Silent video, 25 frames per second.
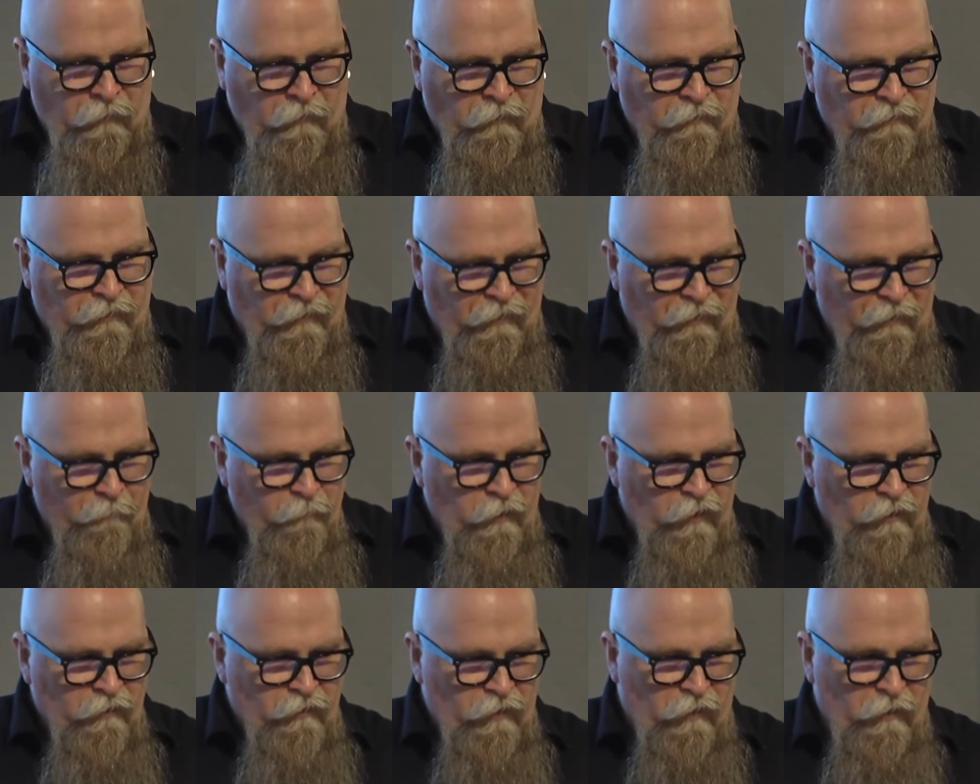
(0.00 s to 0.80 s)
Today I'm
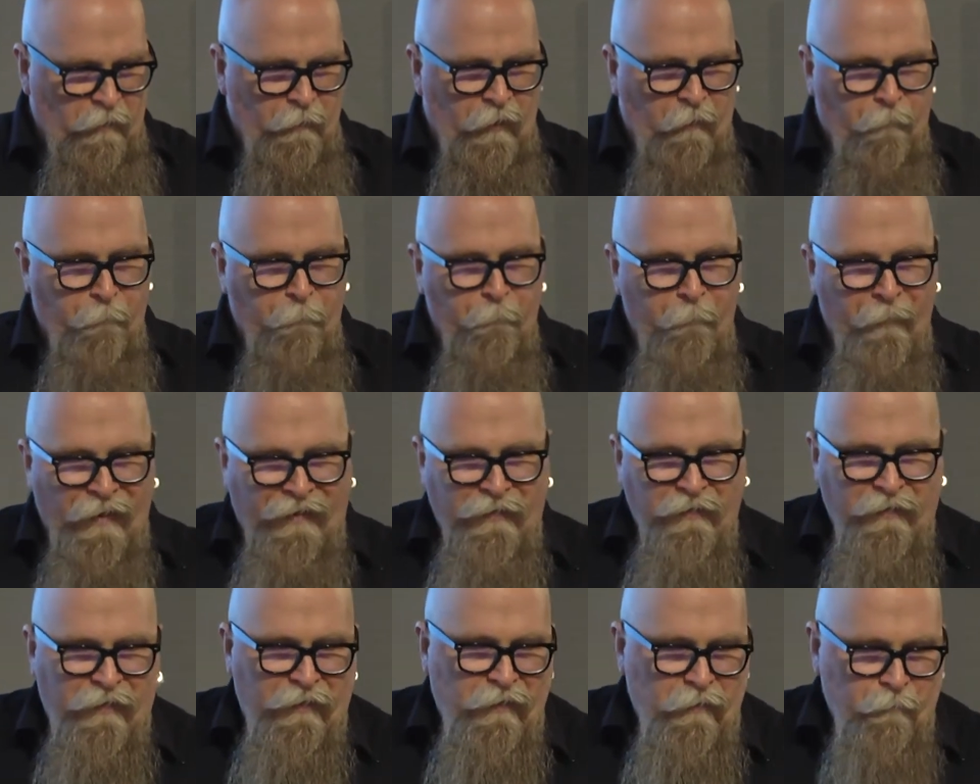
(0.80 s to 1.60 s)
going to talk about
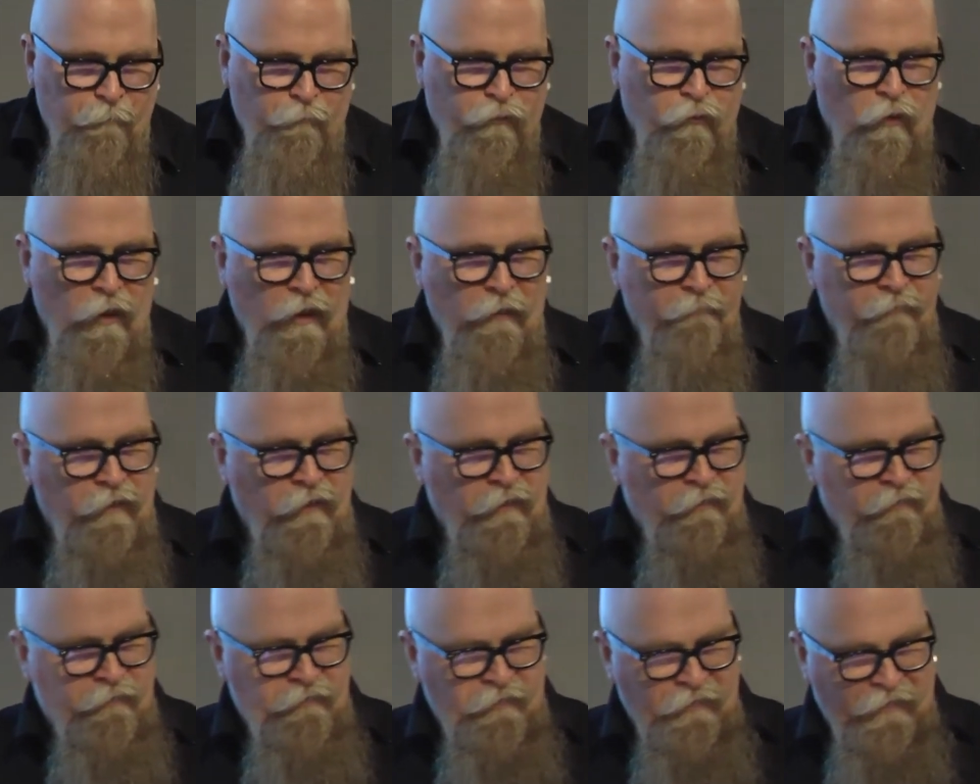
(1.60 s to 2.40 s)
metadata,
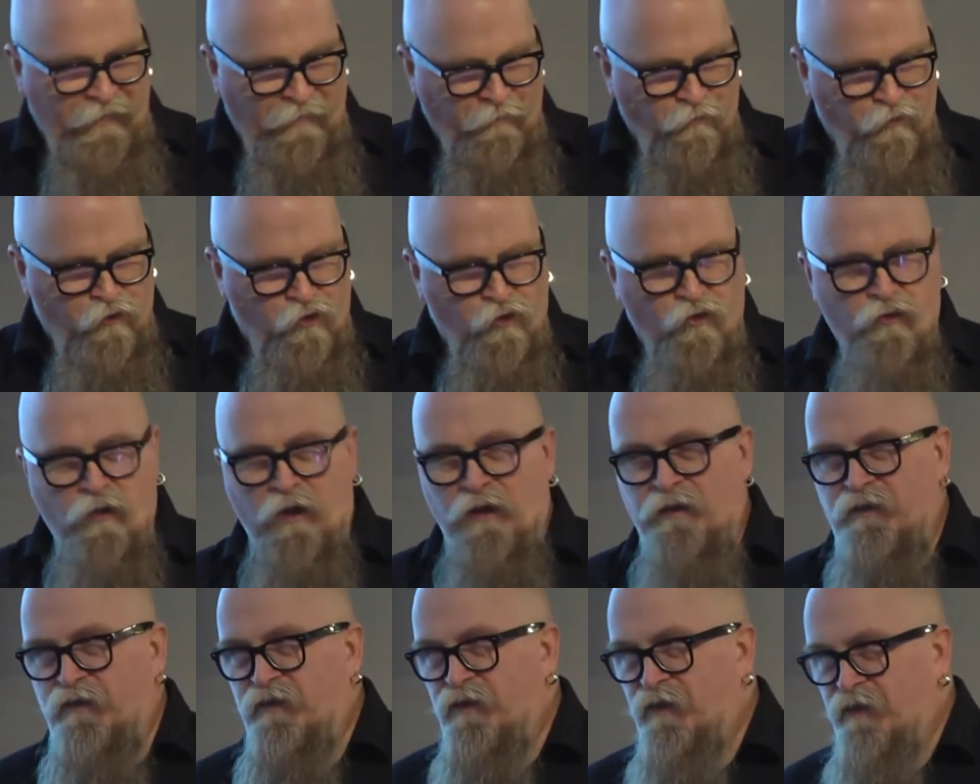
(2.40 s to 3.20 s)
provenance, and
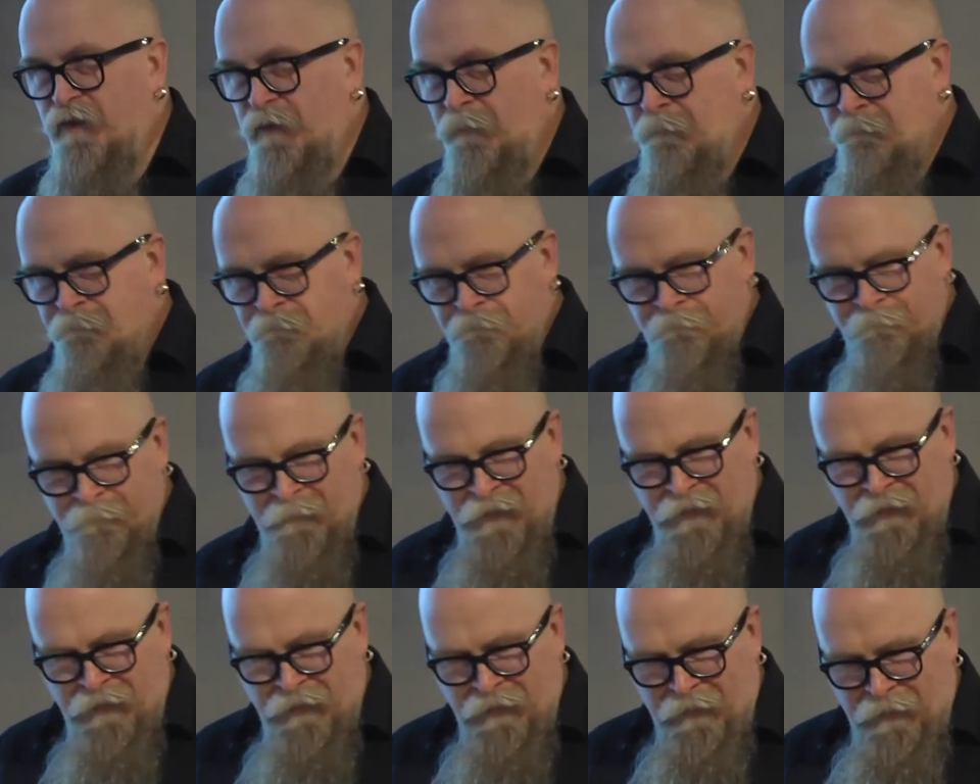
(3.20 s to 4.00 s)
trust.
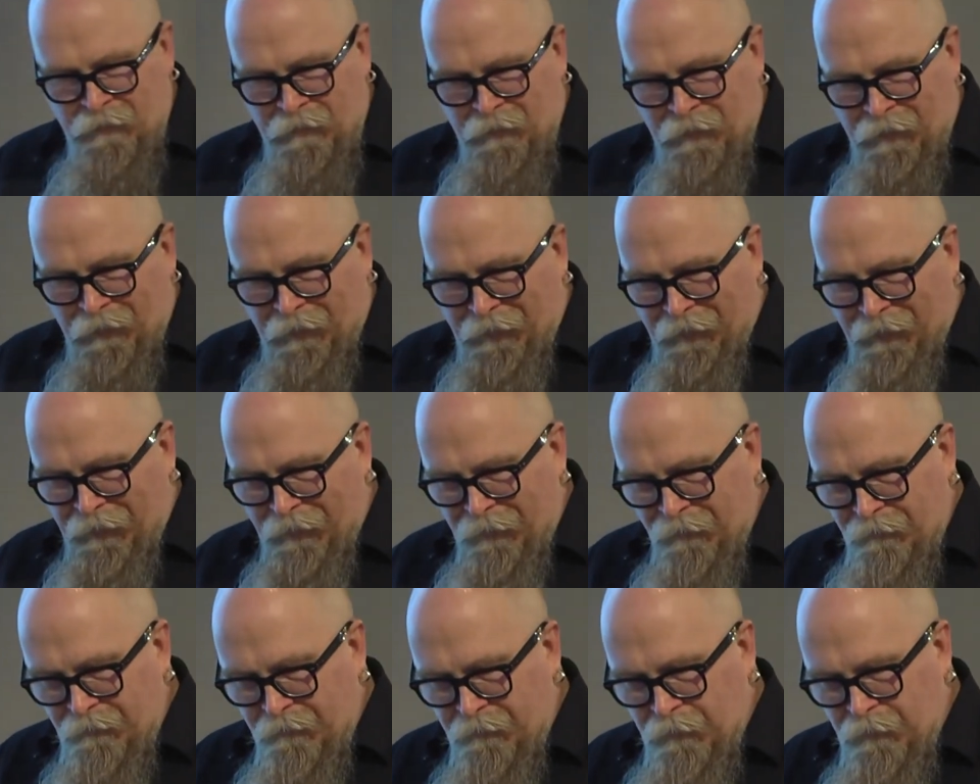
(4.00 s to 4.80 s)
And